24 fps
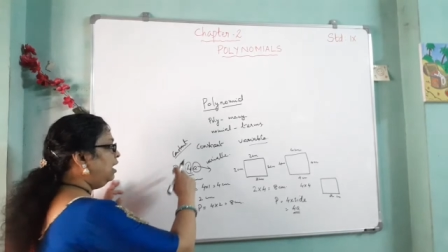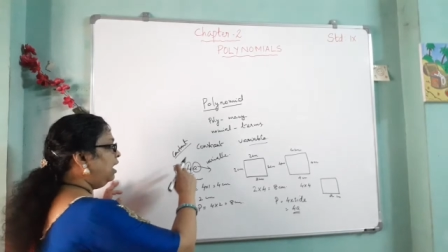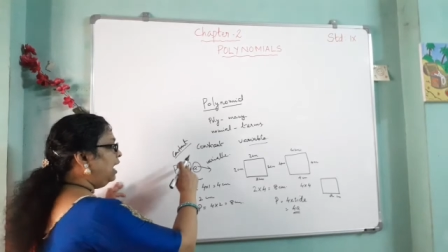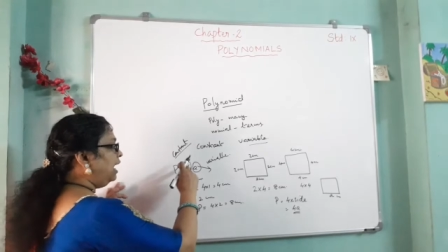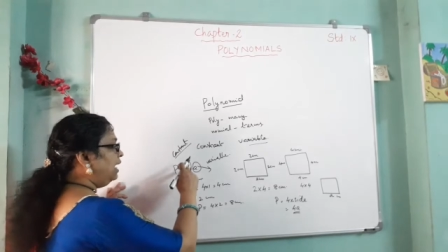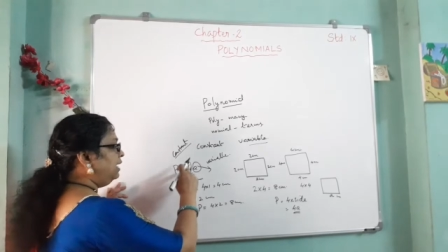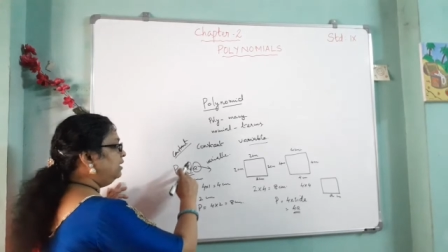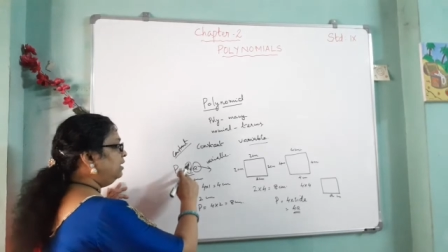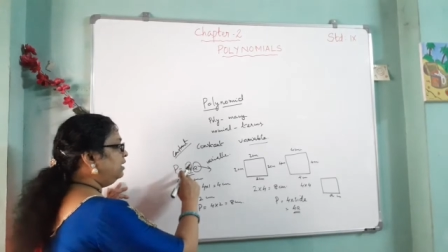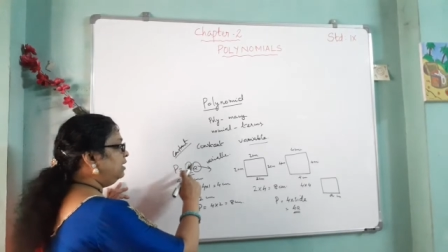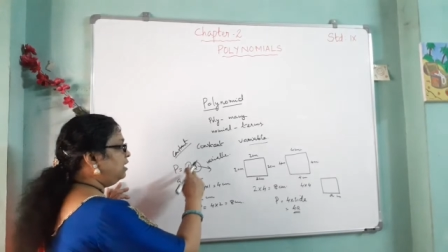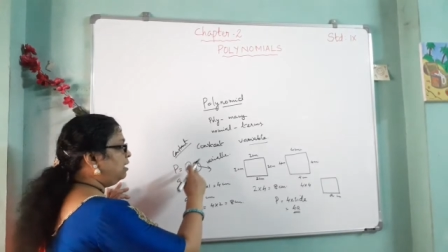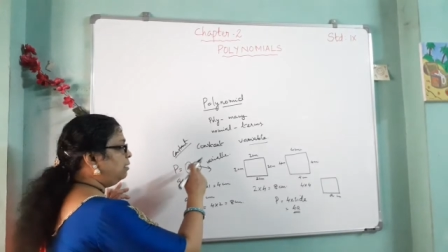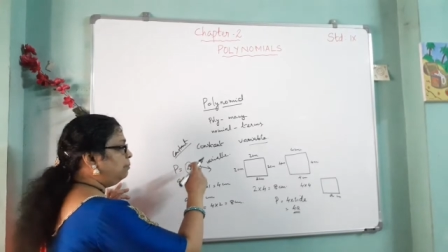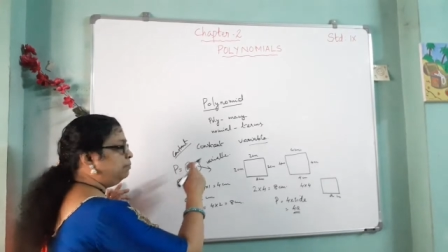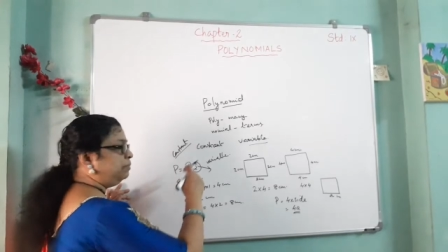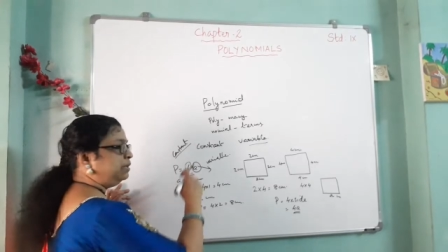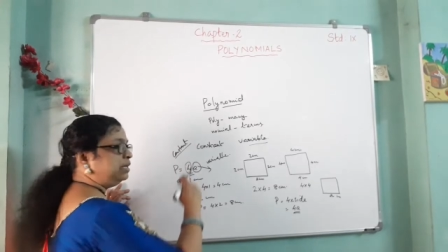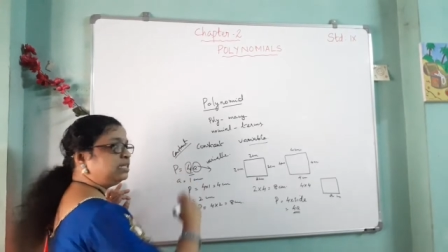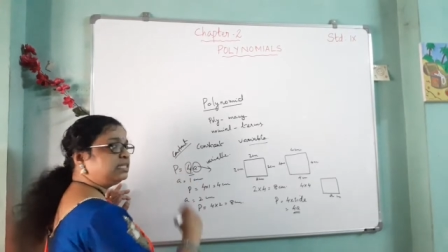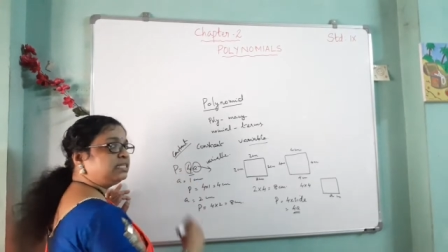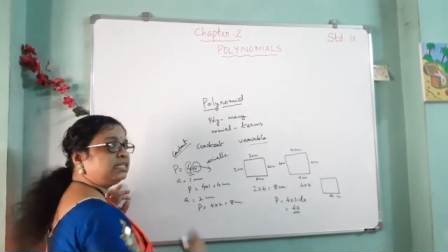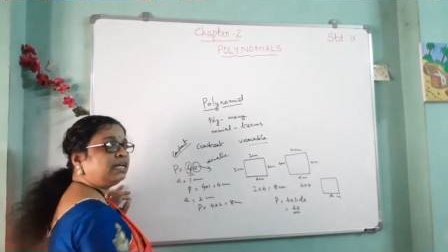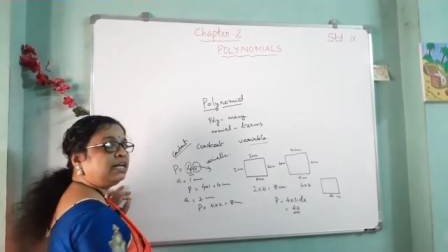and the
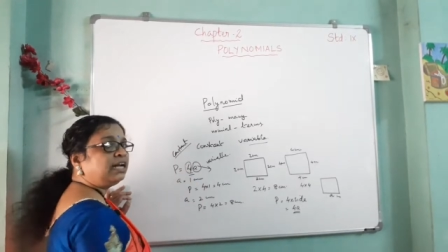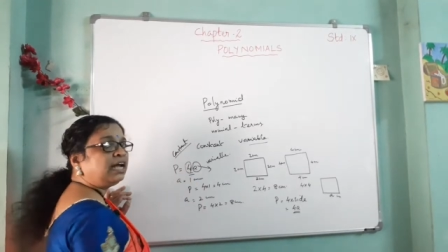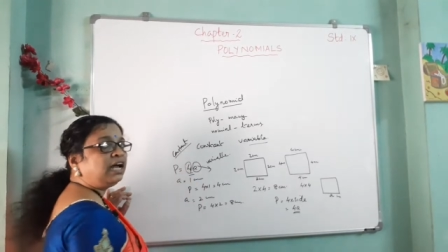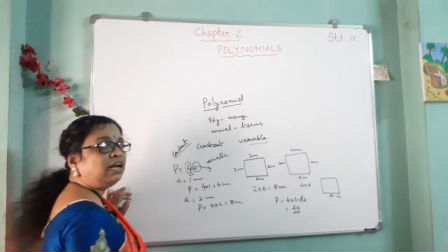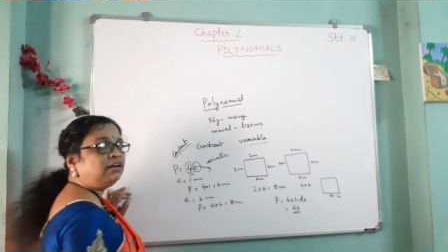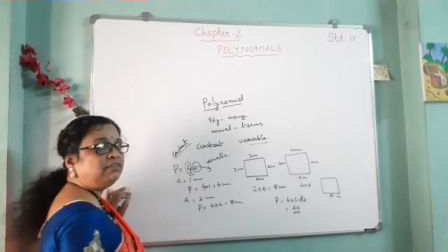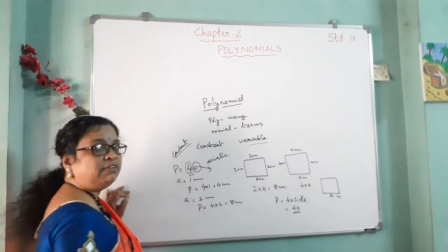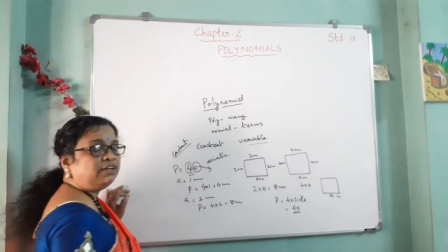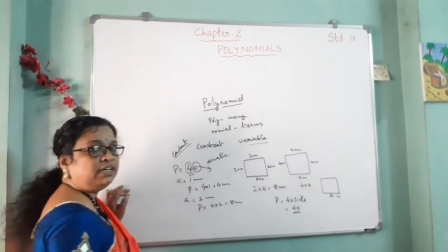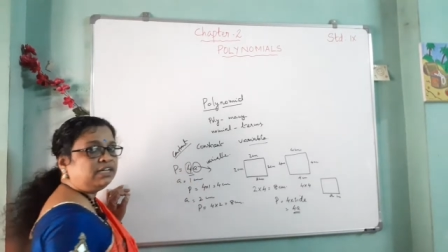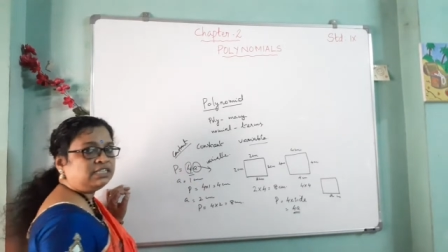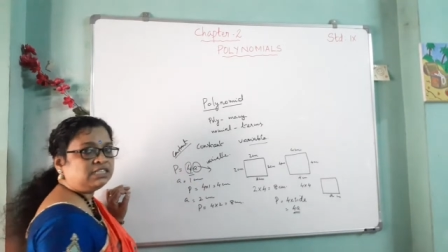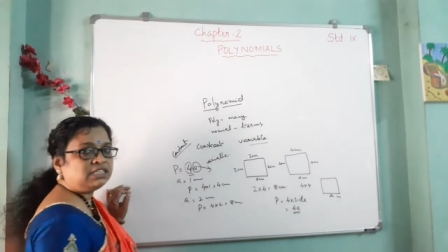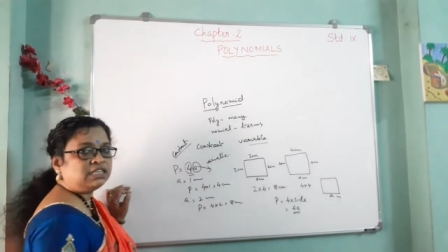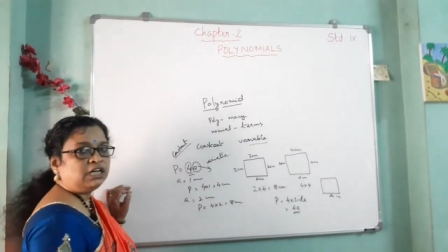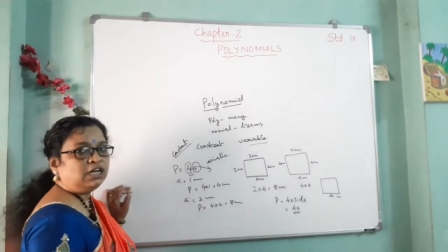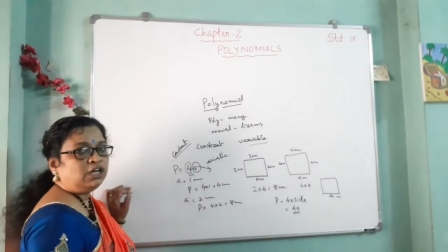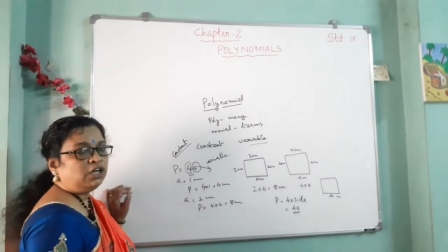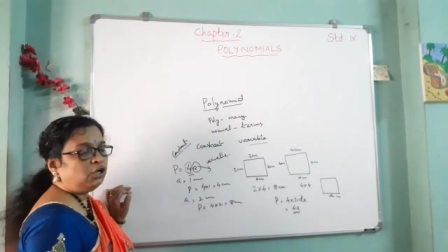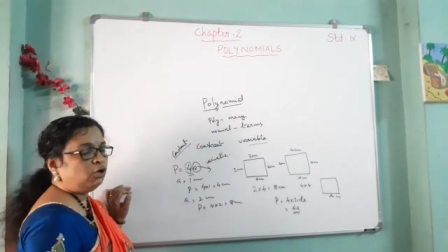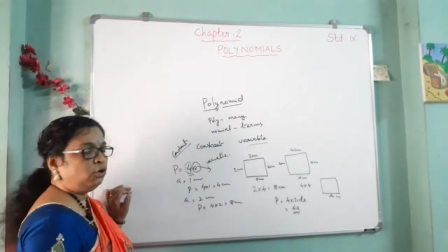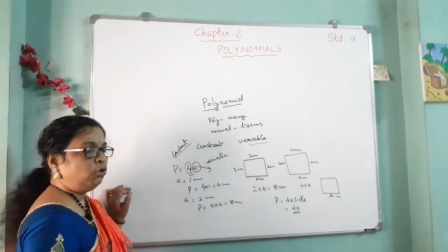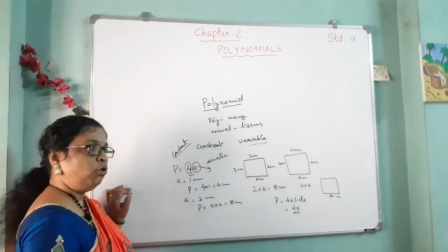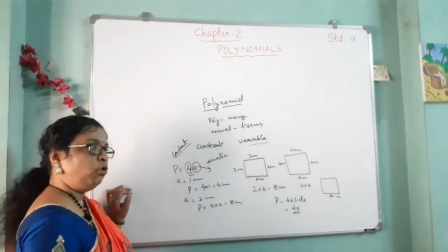numbers are always
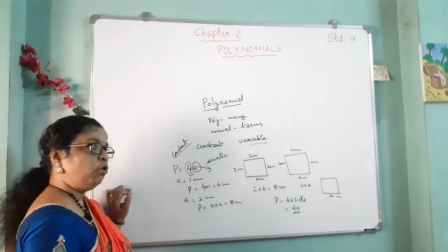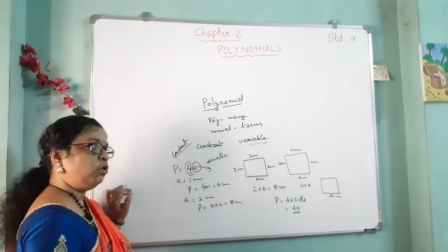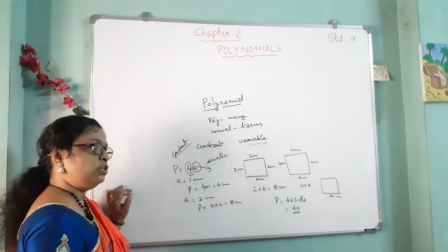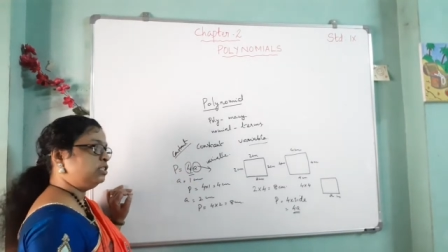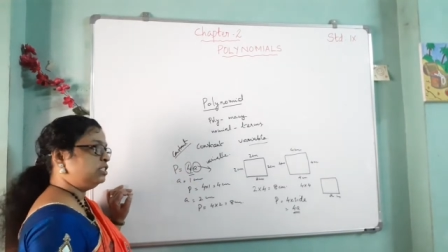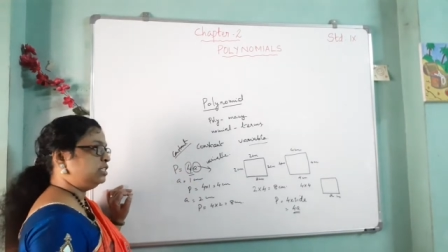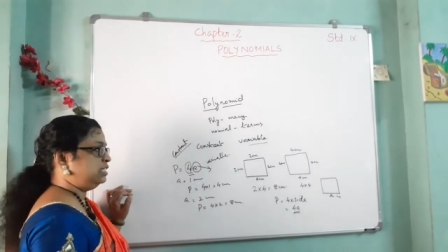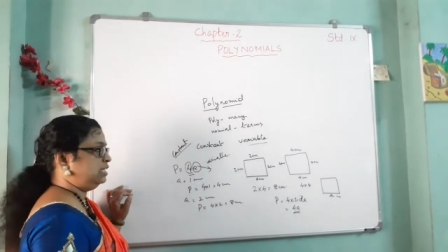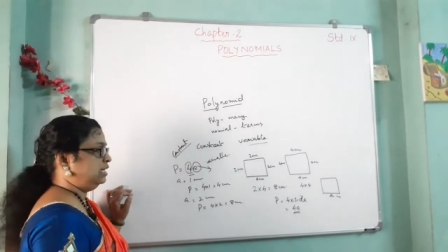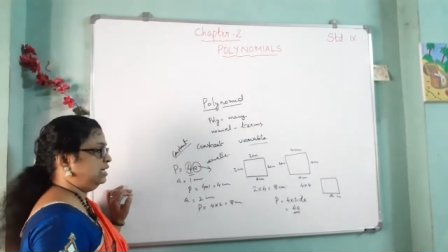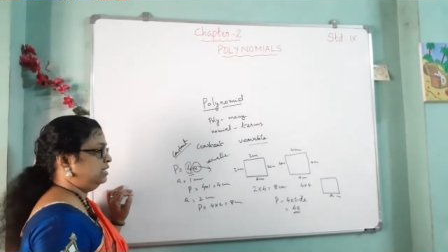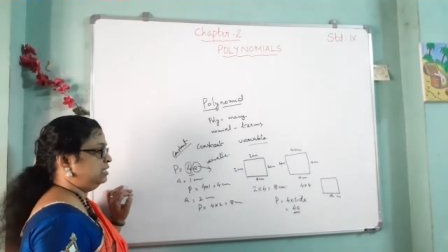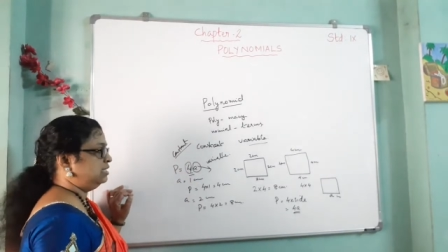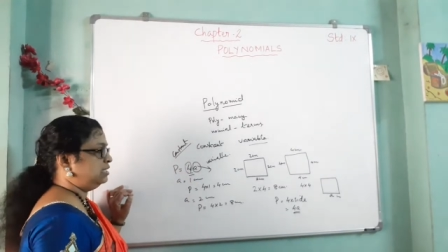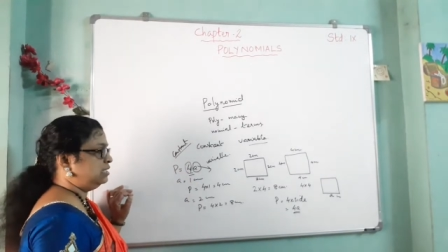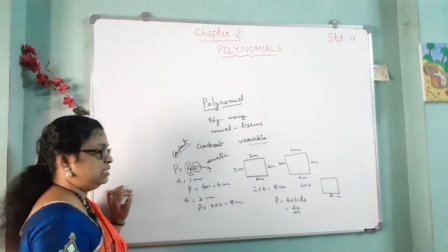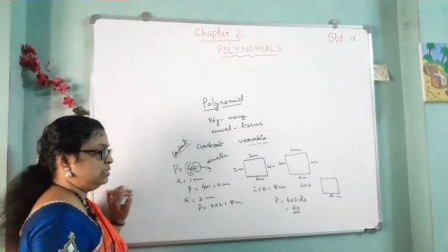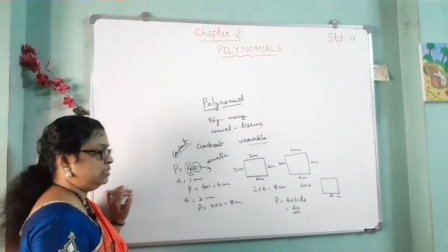constants.